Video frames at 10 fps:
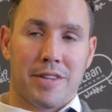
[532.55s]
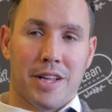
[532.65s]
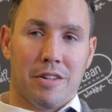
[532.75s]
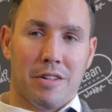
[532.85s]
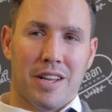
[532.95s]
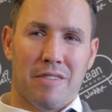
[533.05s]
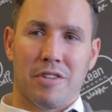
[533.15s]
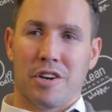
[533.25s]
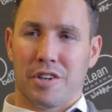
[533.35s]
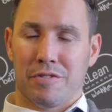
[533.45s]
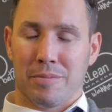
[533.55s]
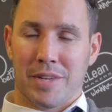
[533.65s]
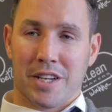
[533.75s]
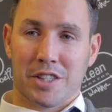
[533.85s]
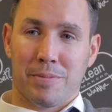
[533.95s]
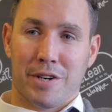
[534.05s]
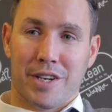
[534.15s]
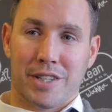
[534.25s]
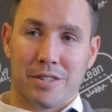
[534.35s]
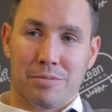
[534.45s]
they'll have learned from that
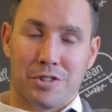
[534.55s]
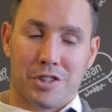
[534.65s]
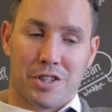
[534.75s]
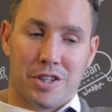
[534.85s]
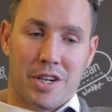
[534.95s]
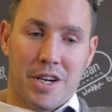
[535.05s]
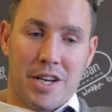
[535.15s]
experience. I'm sure